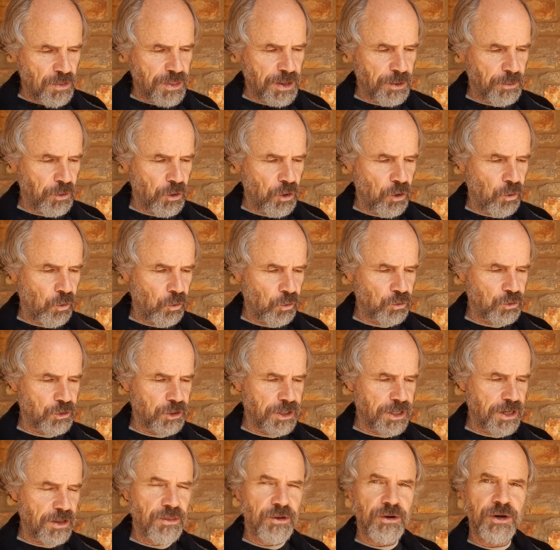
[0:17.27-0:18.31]
they were all
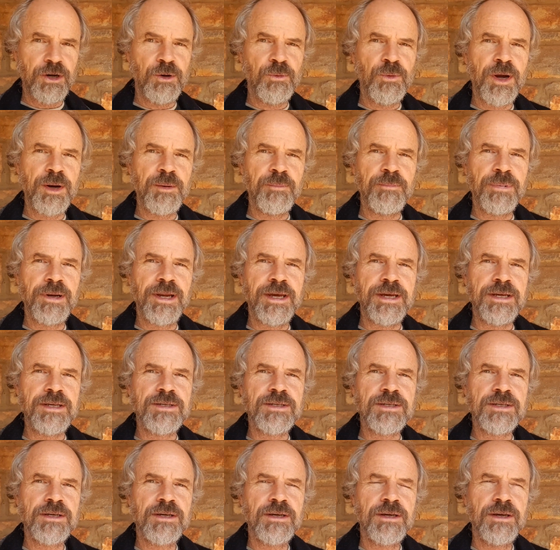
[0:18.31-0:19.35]
together in one
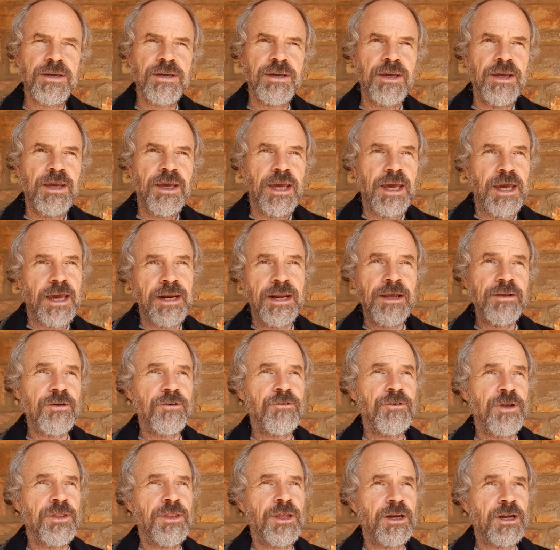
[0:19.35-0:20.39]
place. And as I
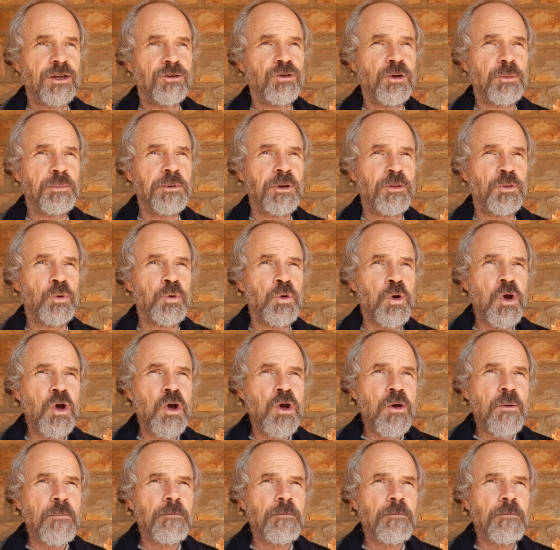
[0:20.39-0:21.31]
read that, I stopped and I thought,